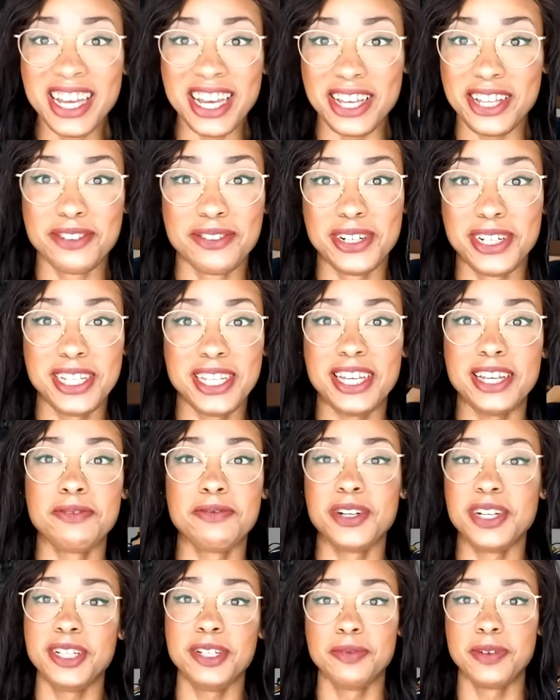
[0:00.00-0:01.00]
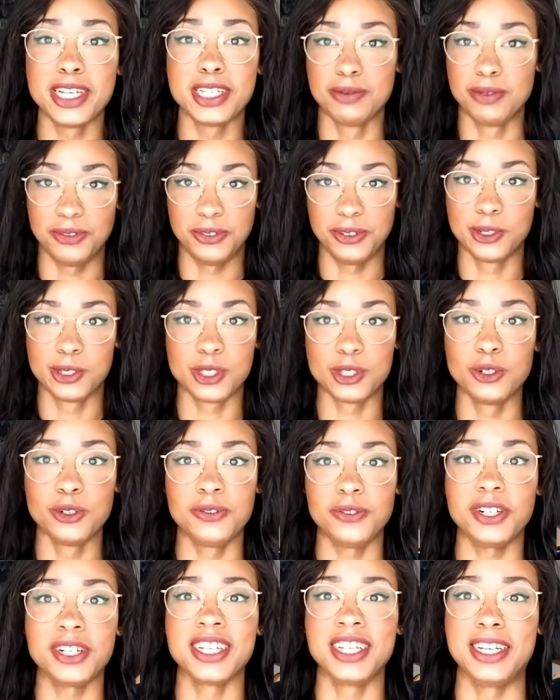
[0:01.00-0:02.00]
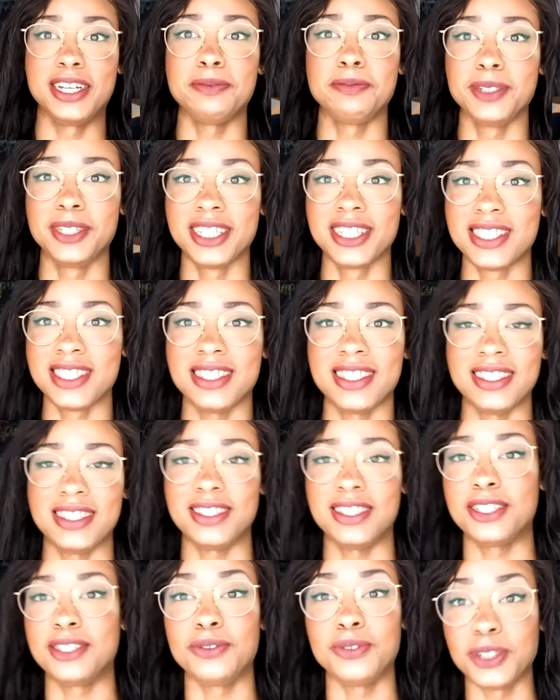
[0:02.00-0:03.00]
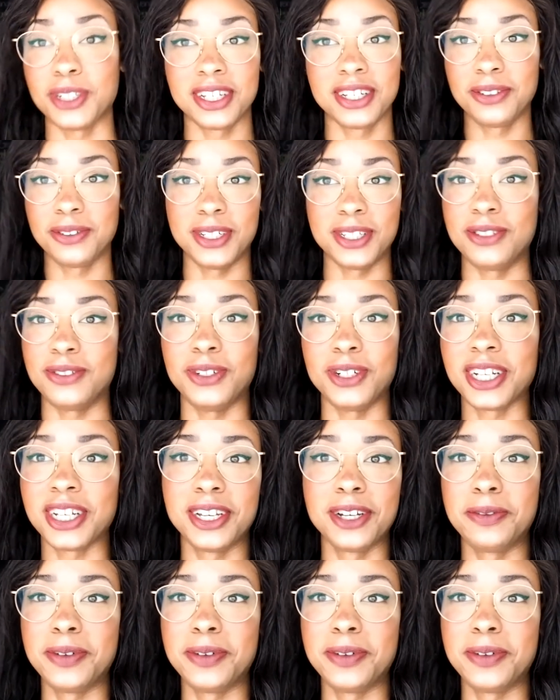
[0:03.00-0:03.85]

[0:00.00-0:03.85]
it really it really makes me feel so fucking happy. It's it's, it's fucking it's fucking